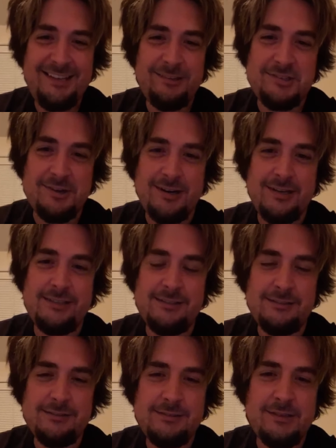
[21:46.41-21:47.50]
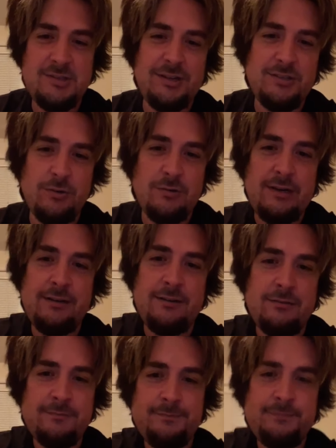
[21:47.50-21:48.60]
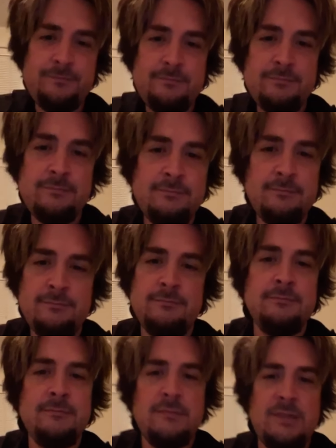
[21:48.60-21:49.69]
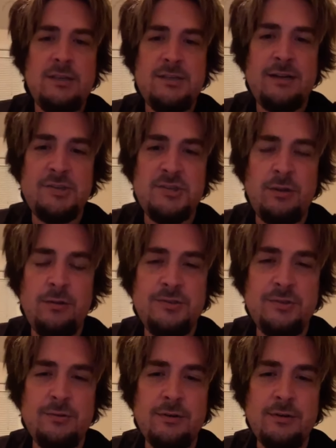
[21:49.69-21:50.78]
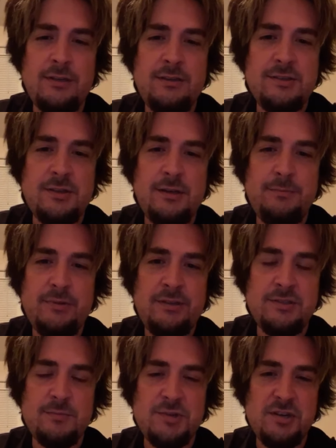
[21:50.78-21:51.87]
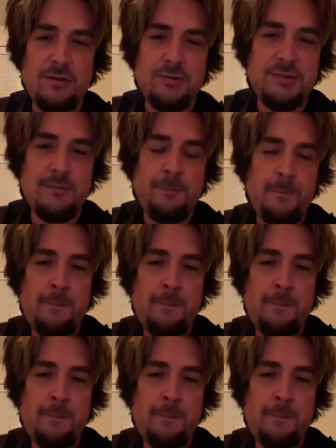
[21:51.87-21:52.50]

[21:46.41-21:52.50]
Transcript: Keith's great. He's on tour right now. He's got a solo tour. He's uh, playing some shows.